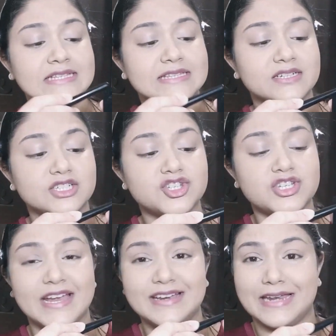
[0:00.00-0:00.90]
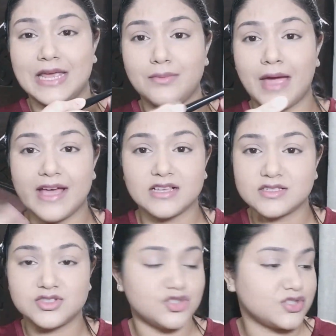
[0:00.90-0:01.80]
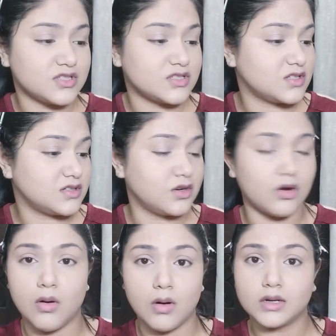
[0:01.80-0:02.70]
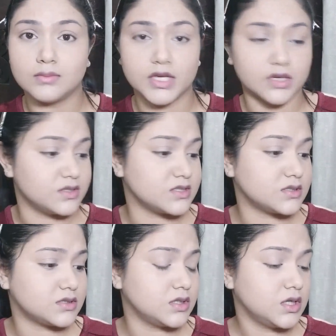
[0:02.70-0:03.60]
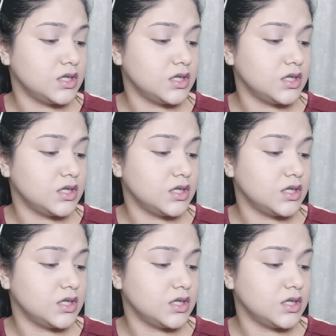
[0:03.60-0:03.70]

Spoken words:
The shade name has just gone because